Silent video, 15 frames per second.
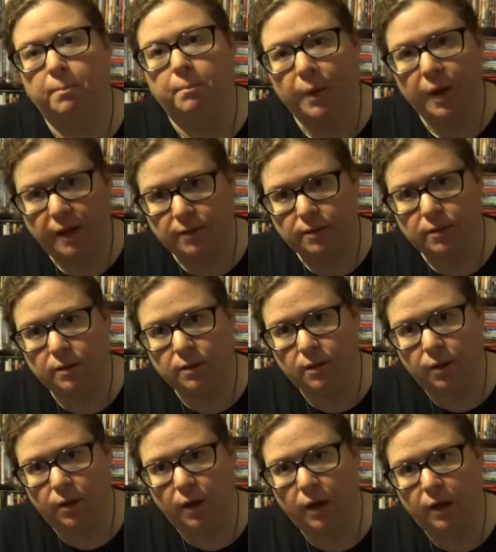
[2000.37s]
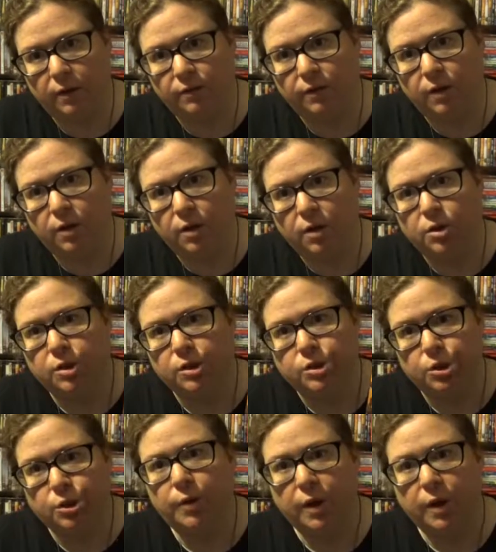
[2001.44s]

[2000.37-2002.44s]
but you have 2